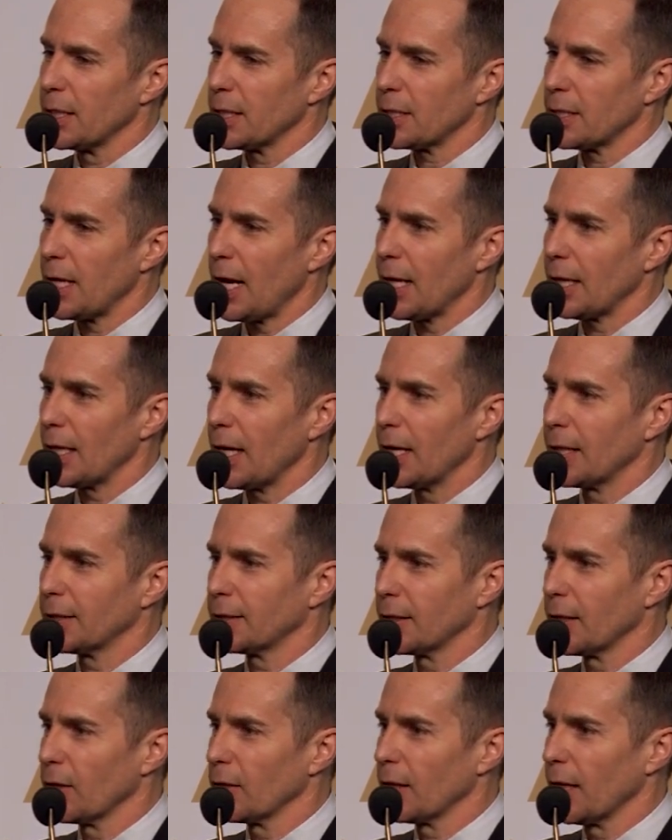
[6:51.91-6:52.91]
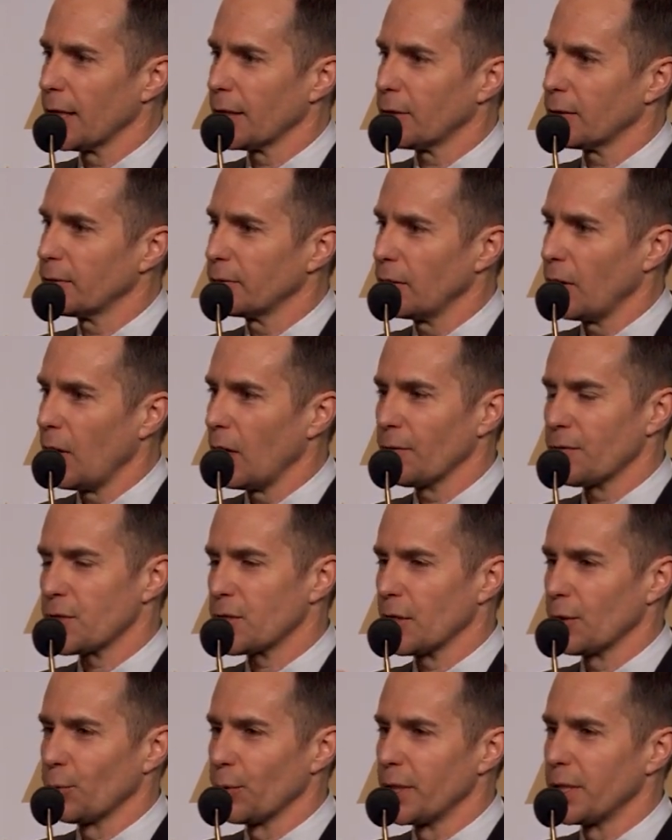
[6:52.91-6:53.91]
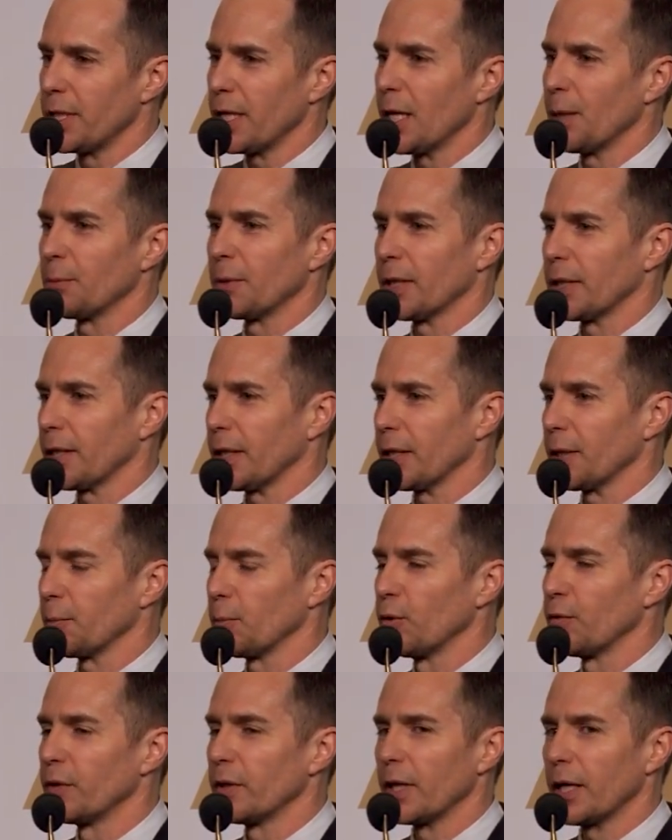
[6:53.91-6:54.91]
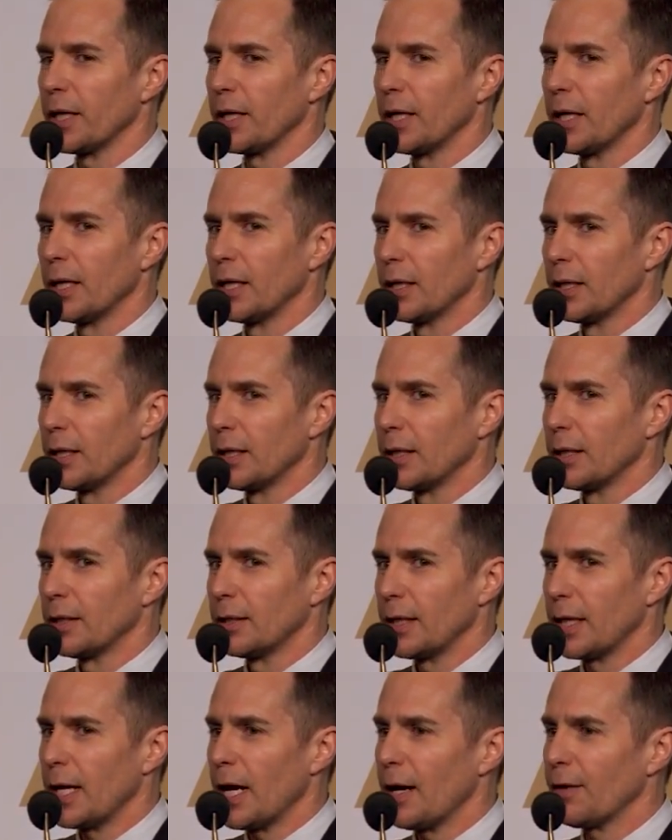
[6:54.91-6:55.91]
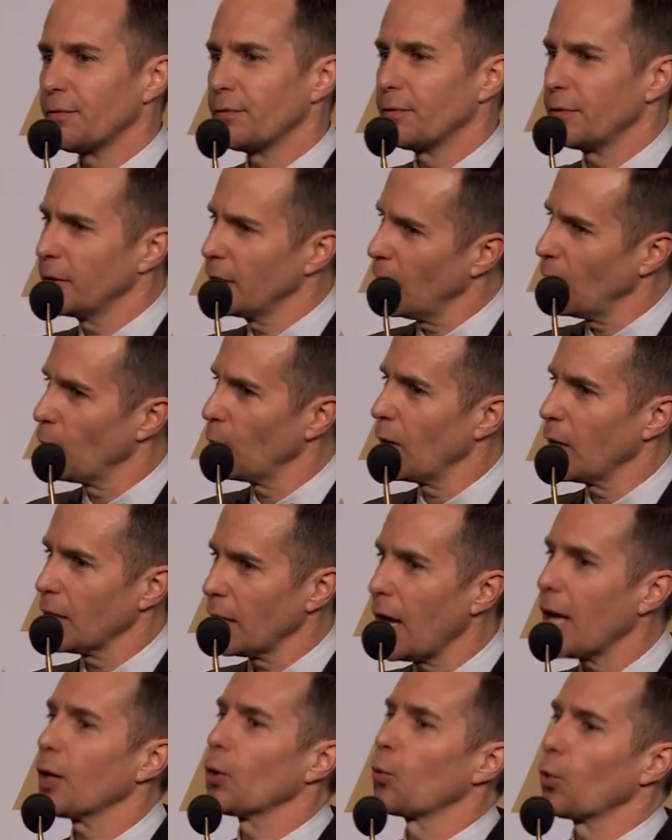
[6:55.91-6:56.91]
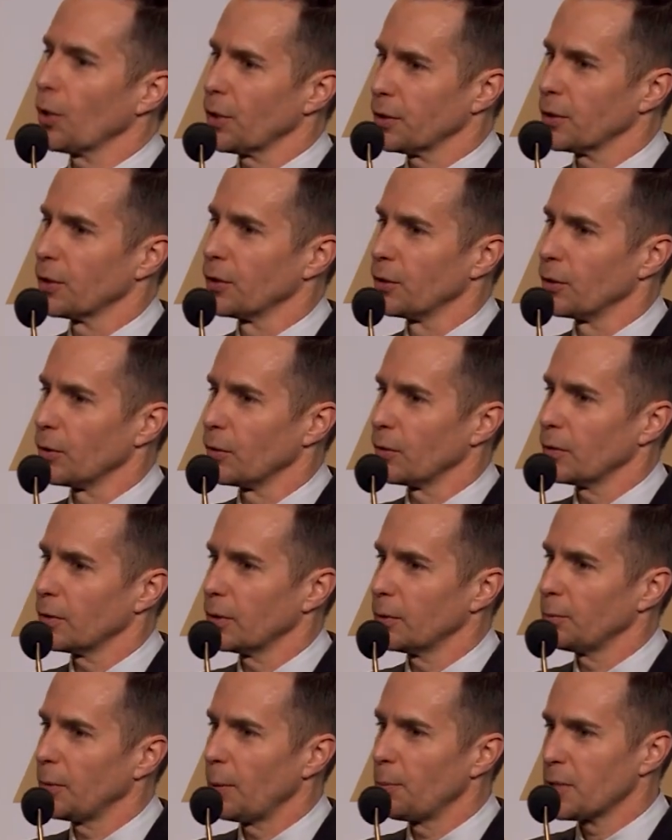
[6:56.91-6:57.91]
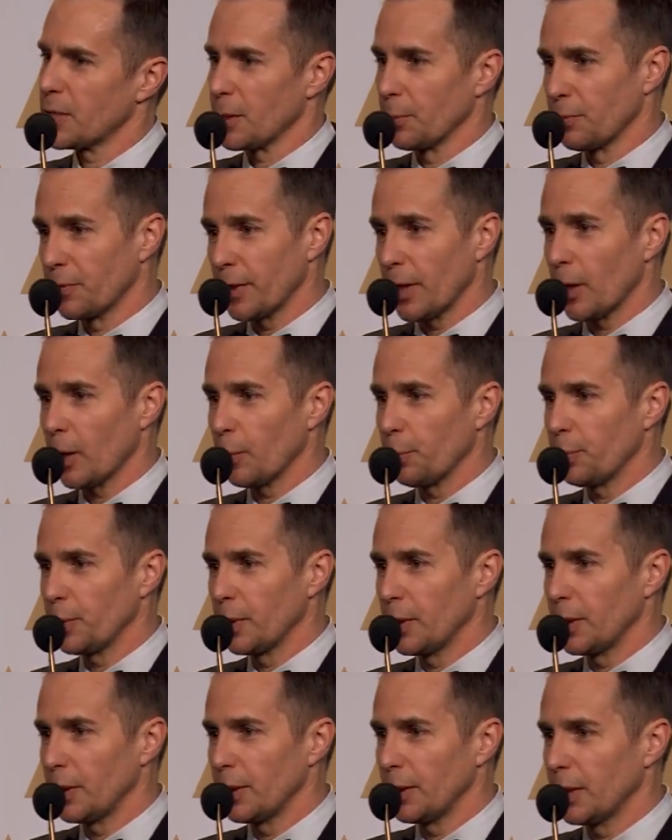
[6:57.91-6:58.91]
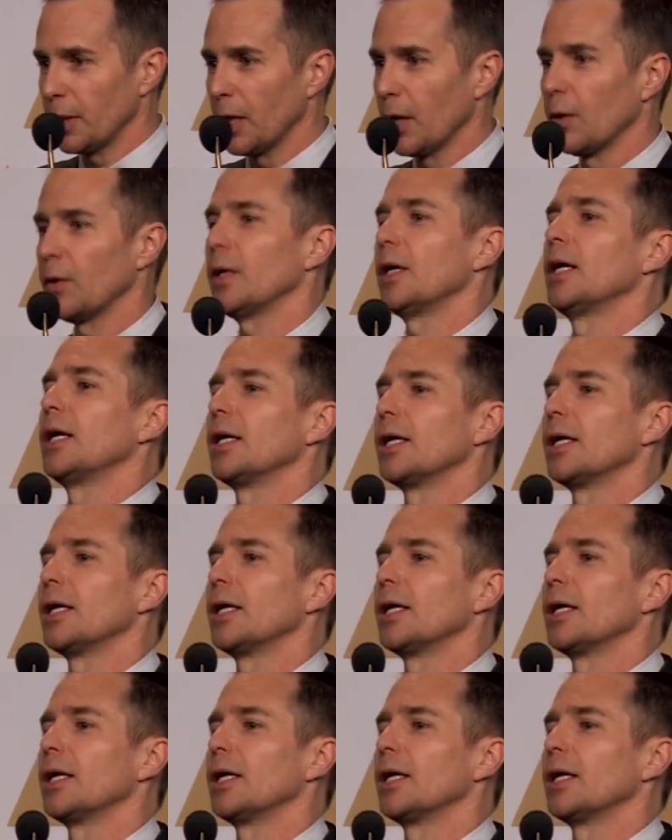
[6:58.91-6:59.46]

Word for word: It's not like they're like all of a sudden redeemed at the end of the movie. They have, you know, a lot of work to do. Maybe some therapy, you know.